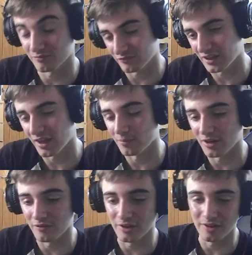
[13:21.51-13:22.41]
The gameplay
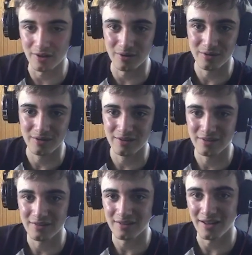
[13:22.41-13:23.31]
video,
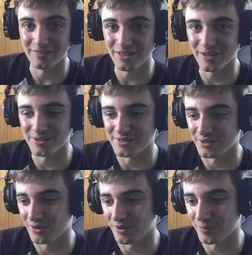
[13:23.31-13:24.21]
and yeah, I'll see you
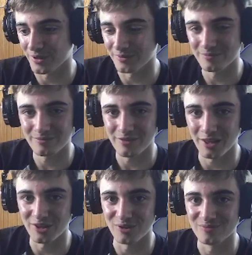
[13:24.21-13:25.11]
all in a bit. Thank you.